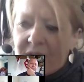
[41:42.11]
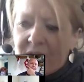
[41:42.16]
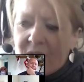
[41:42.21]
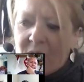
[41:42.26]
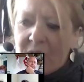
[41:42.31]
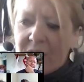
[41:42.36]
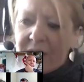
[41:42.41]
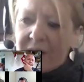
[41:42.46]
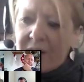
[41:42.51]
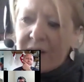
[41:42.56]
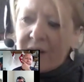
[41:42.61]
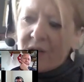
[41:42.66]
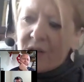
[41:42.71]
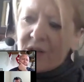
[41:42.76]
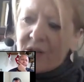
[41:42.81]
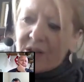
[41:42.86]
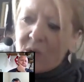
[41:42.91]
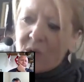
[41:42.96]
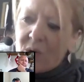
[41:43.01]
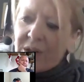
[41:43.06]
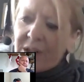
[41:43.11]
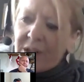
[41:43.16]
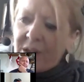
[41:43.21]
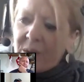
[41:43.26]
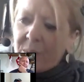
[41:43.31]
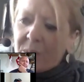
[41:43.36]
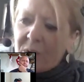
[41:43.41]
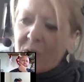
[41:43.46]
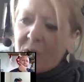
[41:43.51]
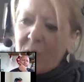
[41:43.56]
So it's just going
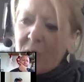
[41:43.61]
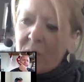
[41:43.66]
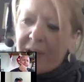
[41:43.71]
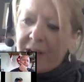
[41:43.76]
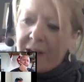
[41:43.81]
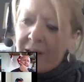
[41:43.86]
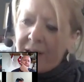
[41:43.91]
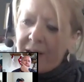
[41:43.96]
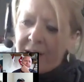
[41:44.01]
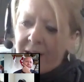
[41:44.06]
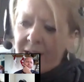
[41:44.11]
into probate.